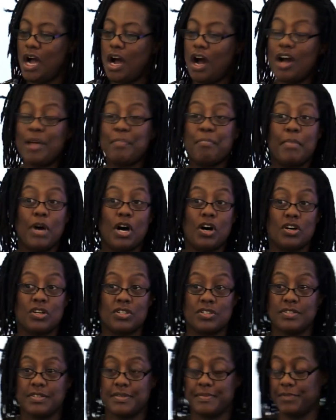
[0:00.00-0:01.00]
I'm
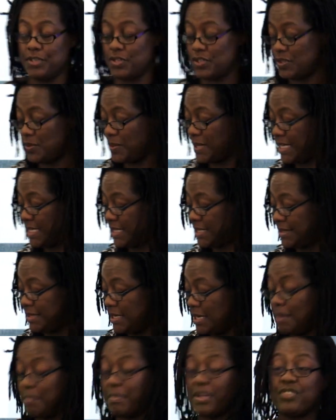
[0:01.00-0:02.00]
Mars, not sweet.
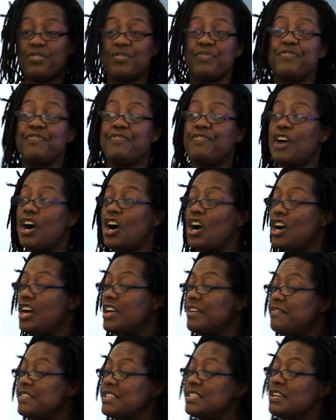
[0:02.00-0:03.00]
Mother of
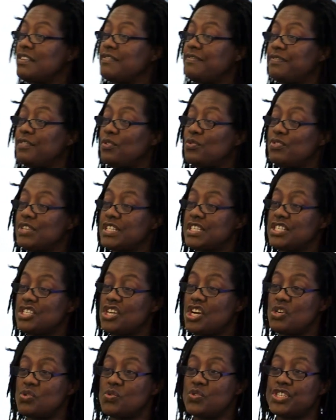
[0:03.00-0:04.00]
5, as I've already
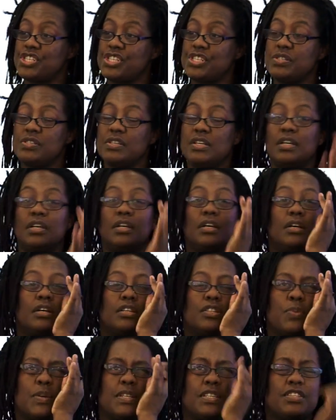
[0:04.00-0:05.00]
told you.
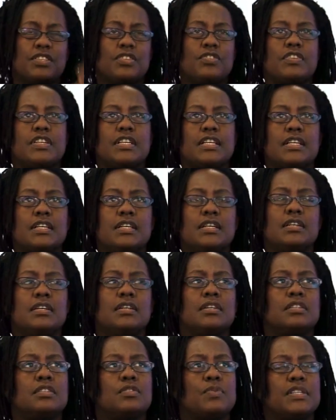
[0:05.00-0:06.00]
23,
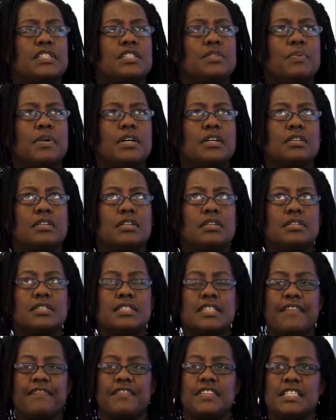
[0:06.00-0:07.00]
21,
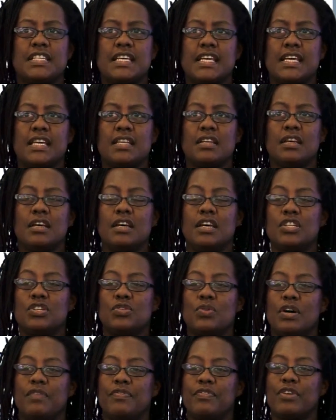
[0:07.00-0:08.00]
17,
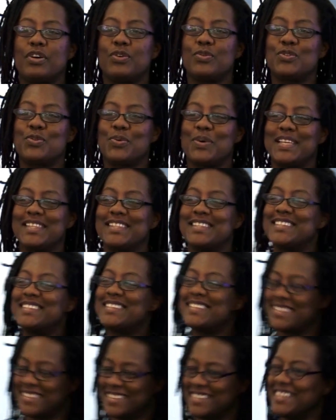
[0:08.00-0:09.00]
12-year-old
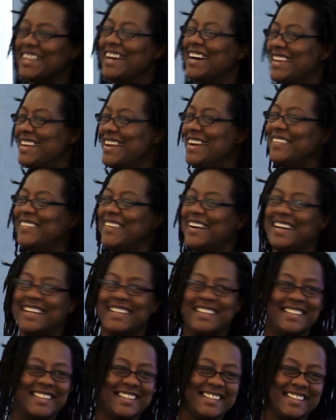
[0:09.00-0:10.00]
twins. I know, right?